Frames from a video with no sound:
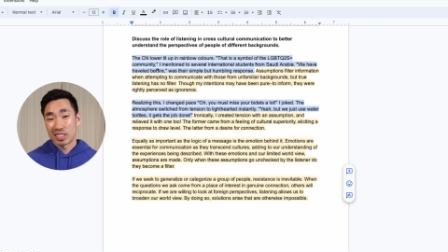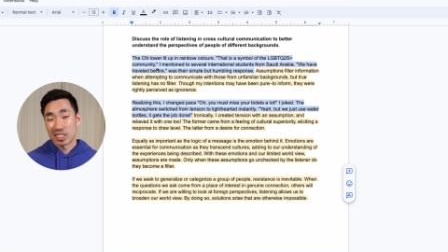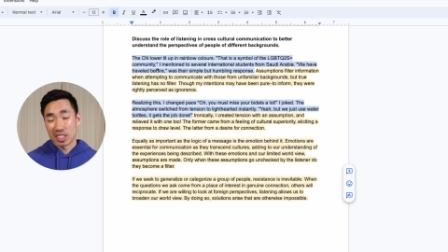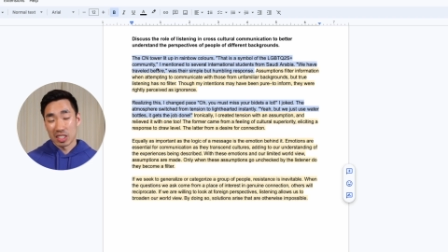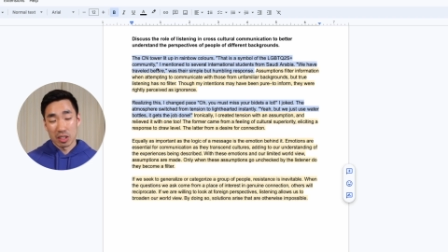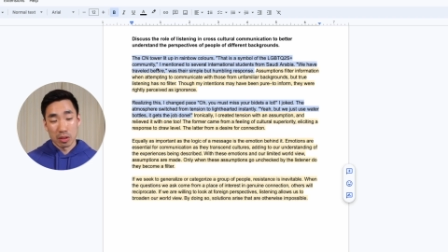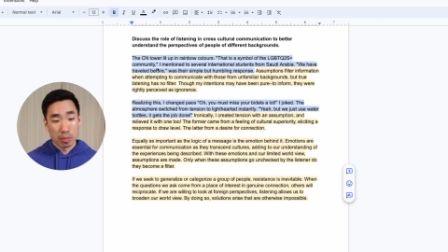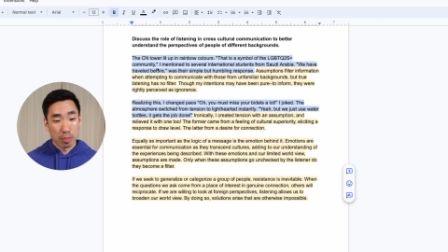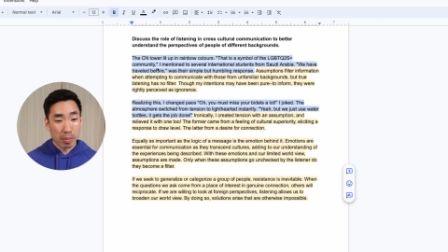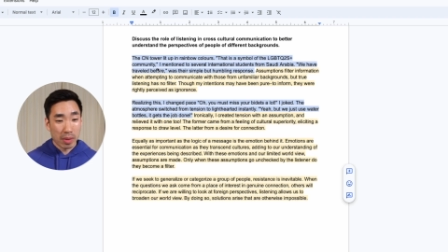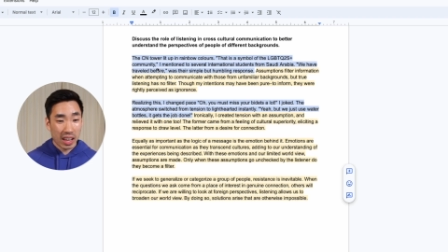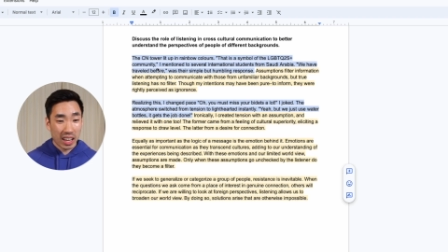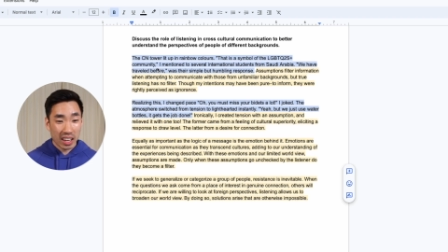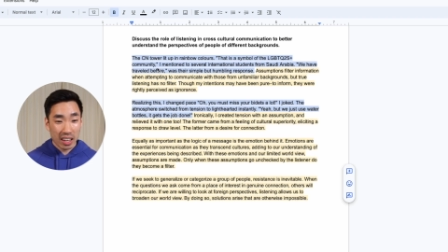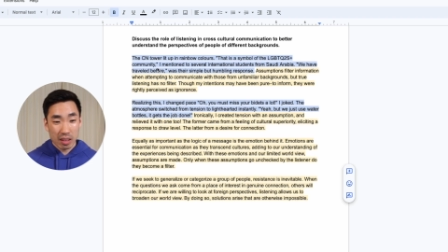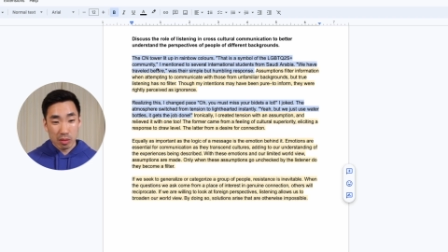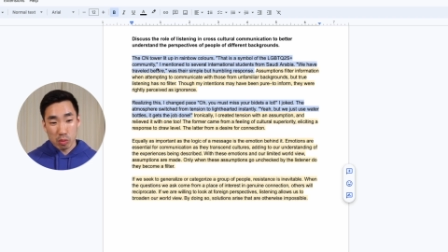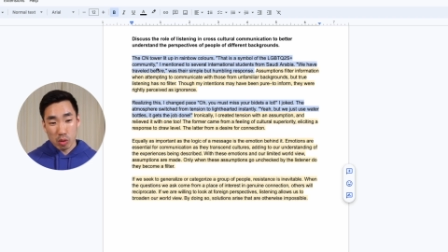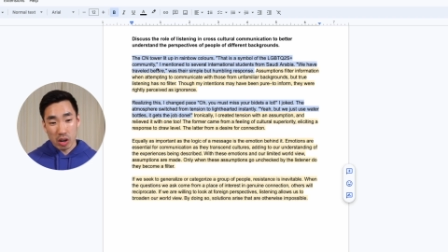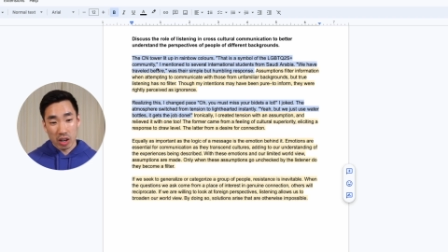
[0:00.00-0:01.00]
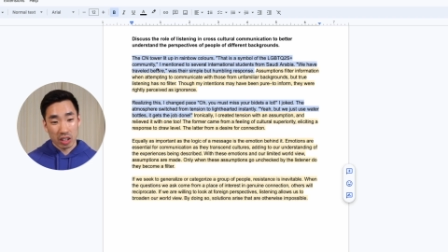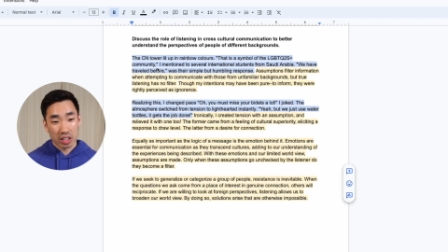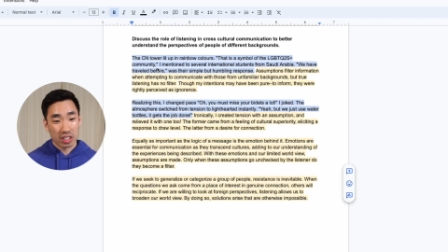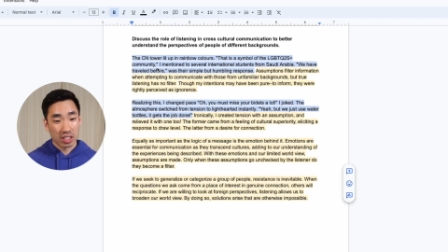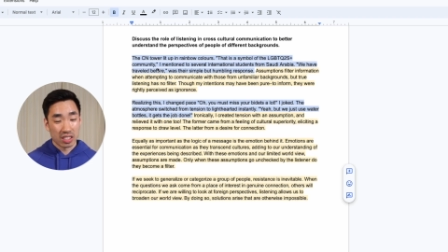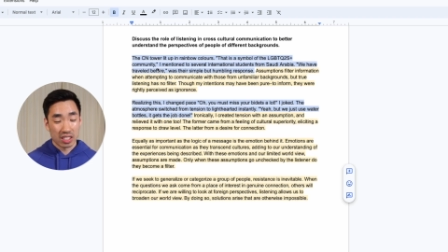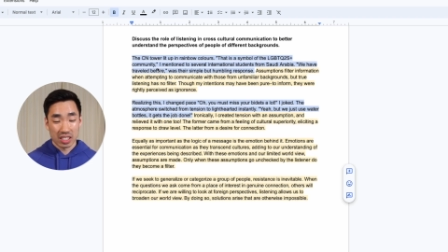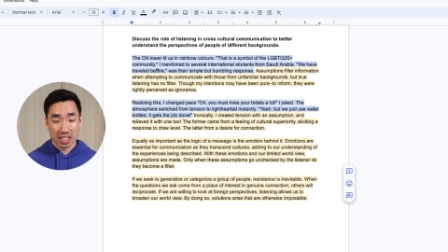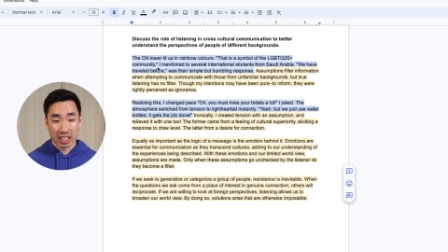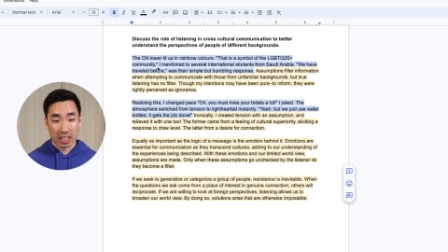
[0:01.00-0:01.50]
you may want to
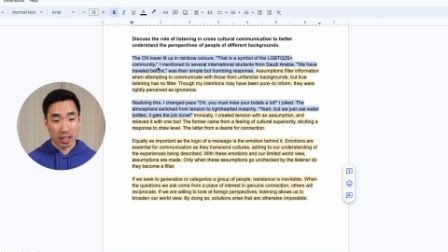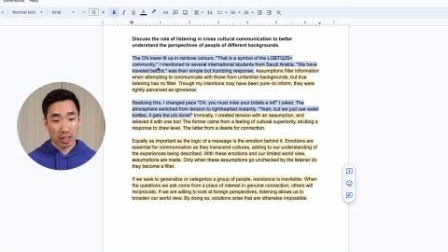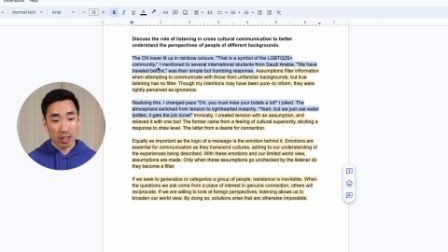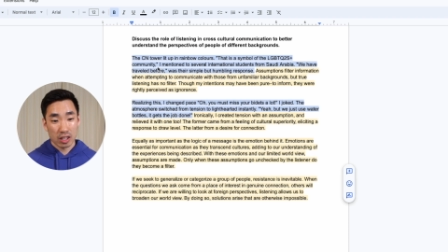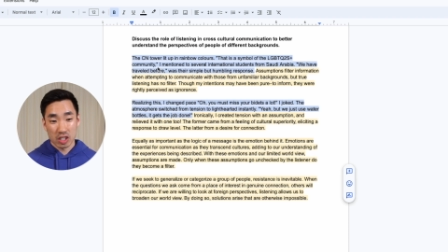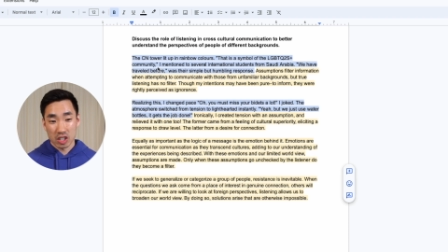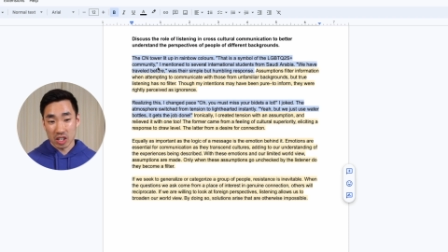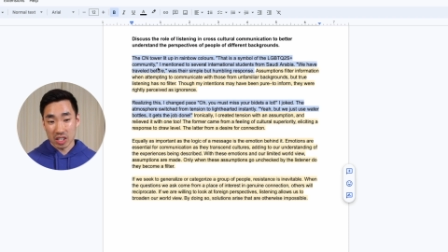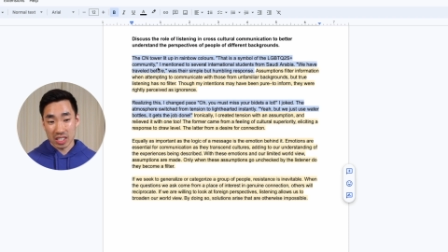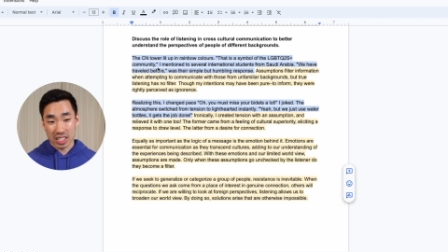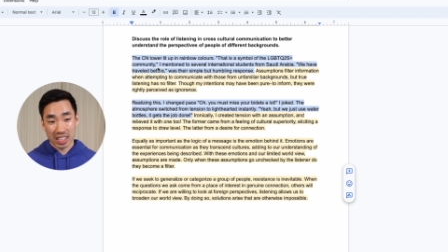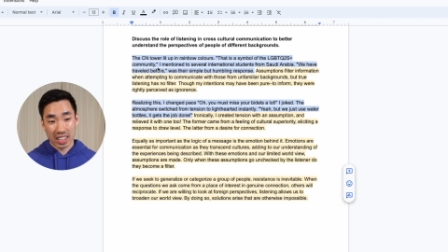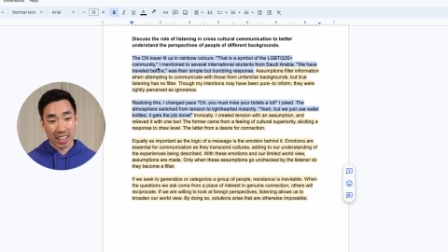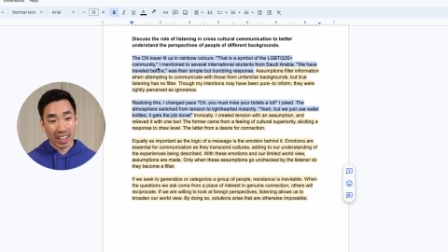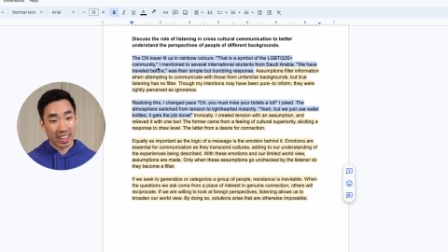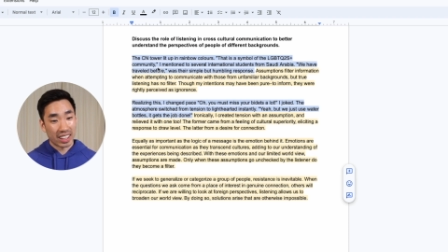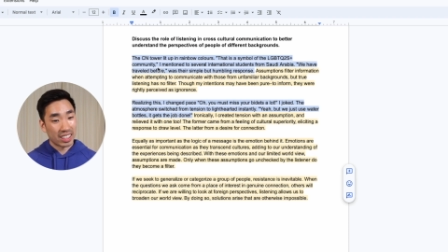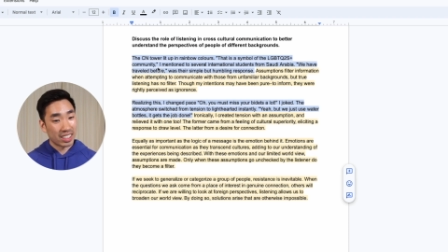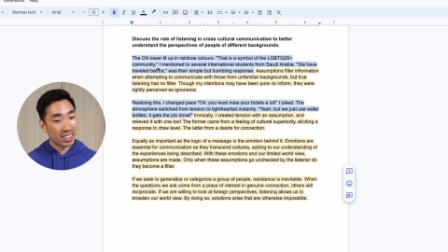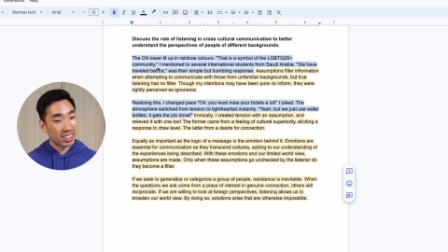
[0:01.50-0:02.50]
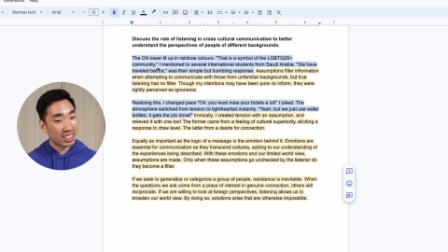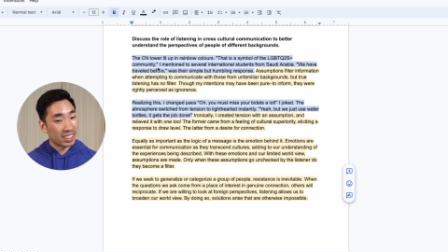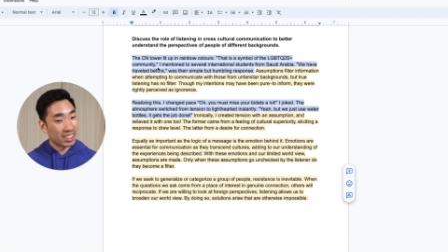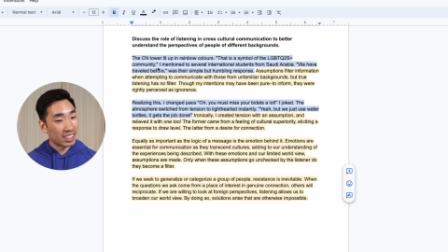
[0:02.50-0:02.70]
consider just like